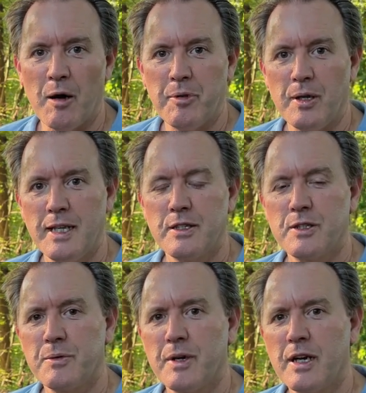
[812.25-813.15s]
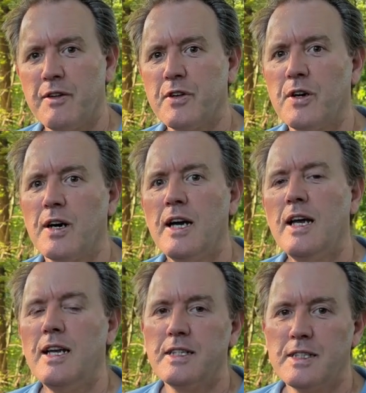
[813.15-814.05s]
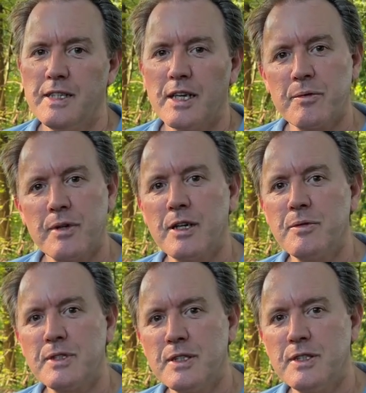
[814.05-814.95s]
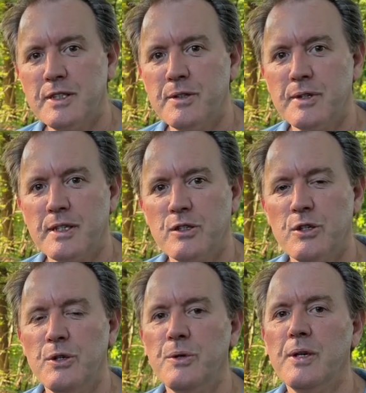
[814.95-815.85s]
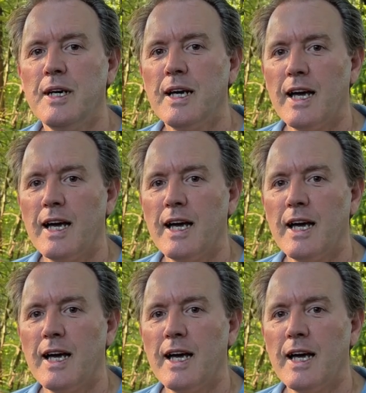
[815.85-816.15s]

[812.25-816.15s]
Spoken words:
I'll put a link to the one I've got, a link to the other one I was considering too,